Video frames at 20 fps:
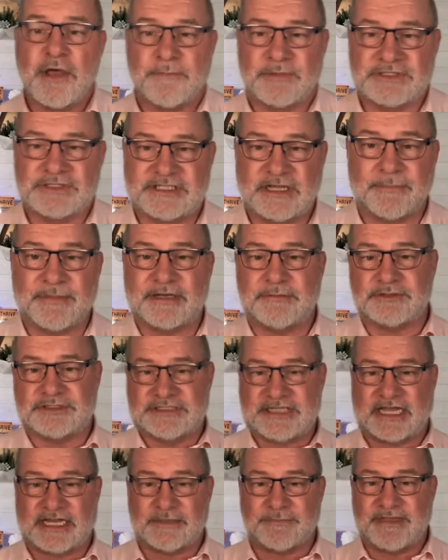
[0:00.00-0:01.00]
but somebody was
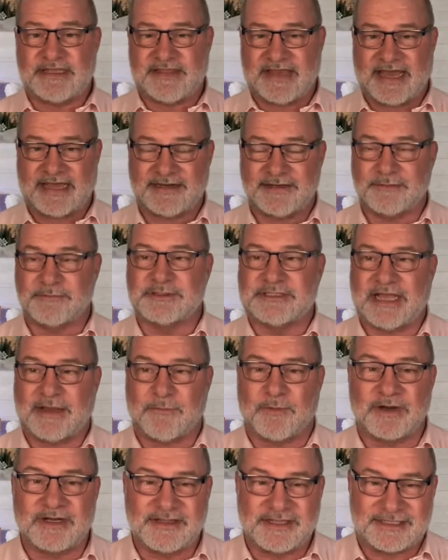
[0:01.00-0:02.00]
telling me that it was
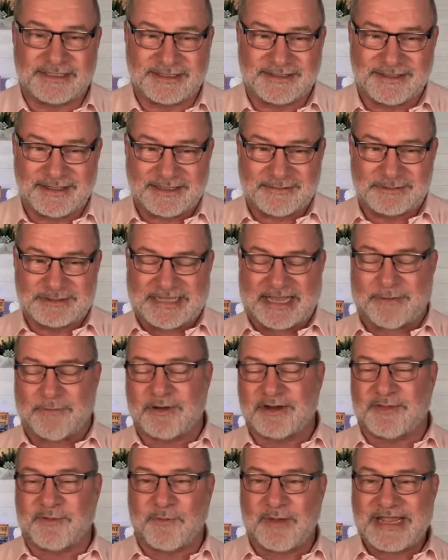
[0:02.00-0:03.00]
at one of
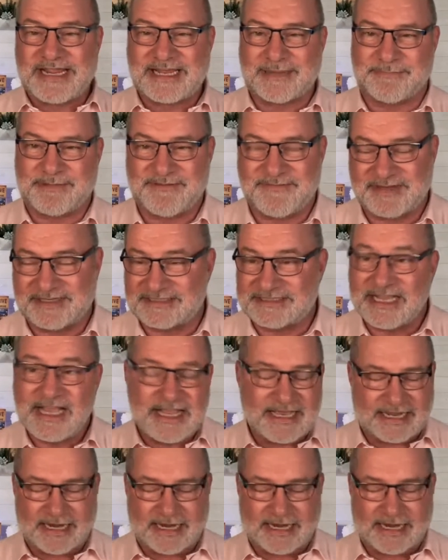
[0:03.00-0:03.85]
the wake up events,